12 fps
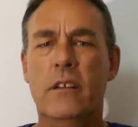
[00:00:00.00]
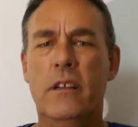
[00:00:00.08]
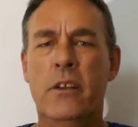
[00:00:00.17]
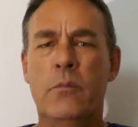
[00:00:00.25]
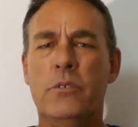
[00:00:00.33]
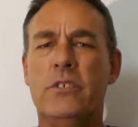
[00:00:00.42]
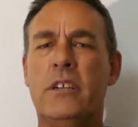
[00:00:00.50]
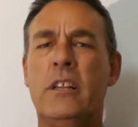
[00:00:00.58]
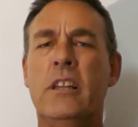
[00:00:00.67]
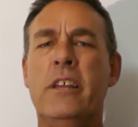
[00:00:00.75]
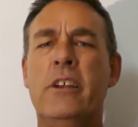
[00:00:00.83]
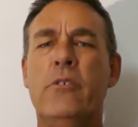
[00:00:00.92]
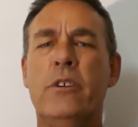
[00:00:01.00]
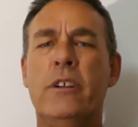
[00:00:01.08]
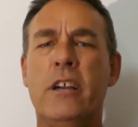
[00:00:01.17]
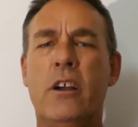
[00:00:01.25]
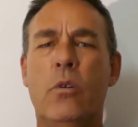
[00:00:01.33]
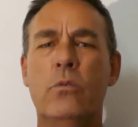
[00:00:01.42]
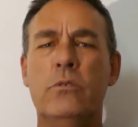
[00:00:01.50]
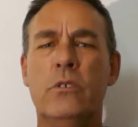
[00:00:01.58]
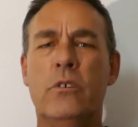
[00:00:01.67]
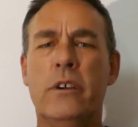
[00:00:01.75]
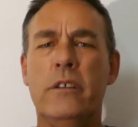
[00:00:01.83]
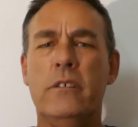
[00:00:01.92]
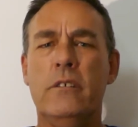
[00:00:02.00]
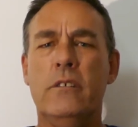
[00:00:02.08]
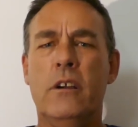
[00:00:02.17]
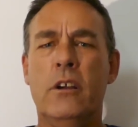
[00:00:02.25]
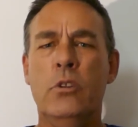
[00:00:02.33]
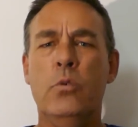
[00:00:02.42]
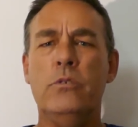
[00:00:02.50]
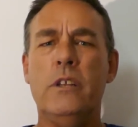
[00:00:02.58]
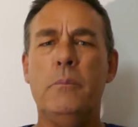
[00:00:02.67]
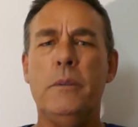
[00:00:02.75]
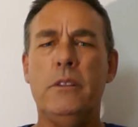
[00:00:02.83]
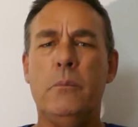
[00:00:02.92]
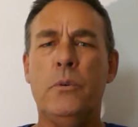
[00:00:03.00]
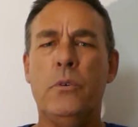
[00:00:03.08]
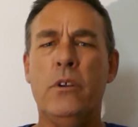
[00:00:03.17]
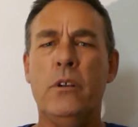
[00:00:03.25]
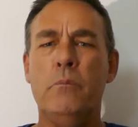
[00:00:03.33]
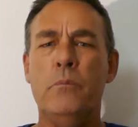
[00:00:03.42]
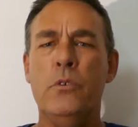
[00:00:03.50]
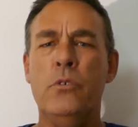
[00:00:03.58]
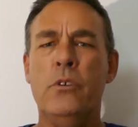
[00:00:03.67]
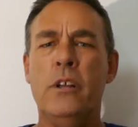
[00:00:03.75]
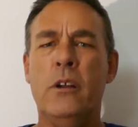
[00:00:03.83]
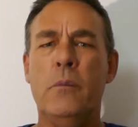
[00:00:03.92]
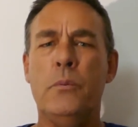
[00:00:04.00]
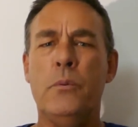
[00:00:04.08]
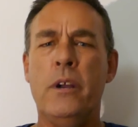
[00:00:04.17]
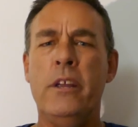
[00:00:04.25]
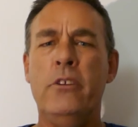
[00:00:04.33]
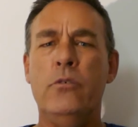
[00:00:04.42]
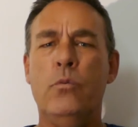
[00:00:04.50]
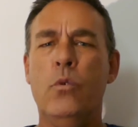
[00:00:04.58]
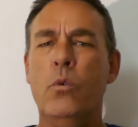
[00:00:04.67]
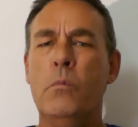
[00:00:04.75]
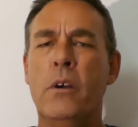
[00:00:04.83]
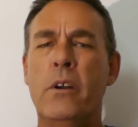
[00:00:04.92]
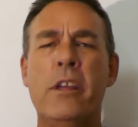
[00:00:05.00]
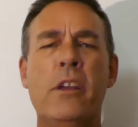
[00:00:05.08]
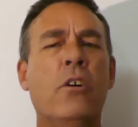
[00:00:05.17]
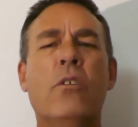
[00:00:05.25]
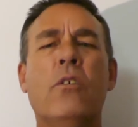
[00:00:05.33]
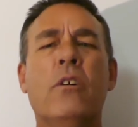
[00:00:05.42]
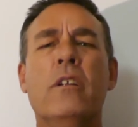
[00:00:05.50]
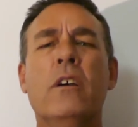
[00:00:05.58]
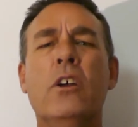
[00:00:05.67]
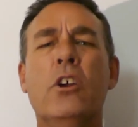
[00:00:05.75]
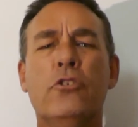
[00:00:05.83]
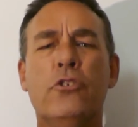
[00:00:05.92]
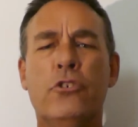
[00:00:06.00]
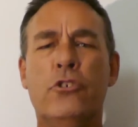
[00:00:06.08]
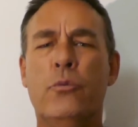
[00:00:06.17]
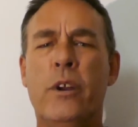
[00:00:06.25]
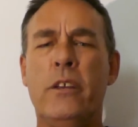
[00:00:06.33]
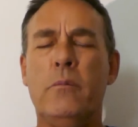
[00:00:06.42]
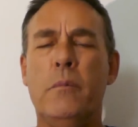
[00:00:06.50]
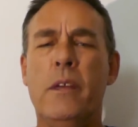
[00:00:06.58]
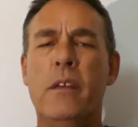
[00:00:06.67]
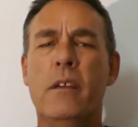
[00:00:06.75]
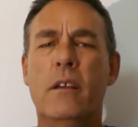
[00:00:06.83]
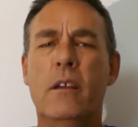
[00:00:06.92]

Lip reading: It was a clear and cold night. I looked up at the bright moon and I prayed to Almighty God to direct me.